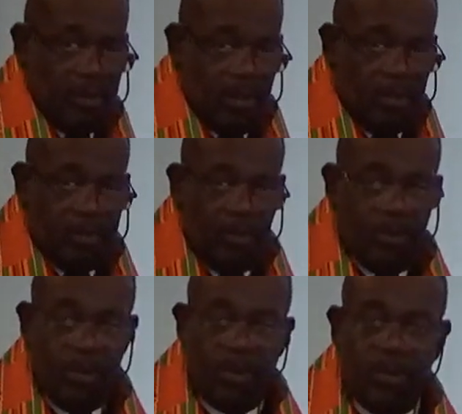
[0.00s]
how the
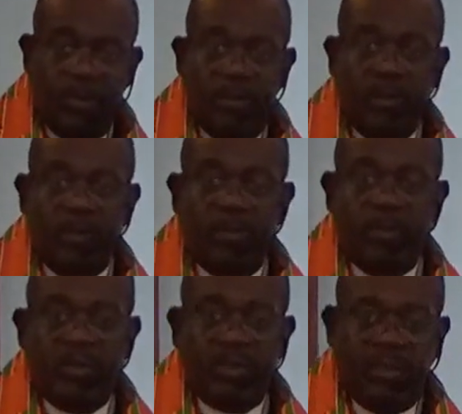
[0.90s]
Word
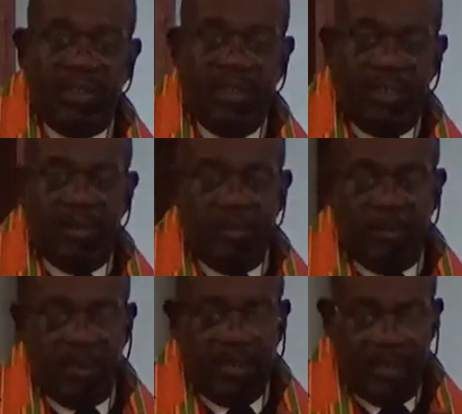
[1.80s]
was in the
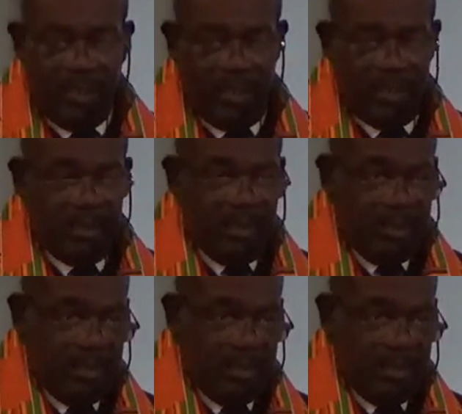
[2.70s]
beginning,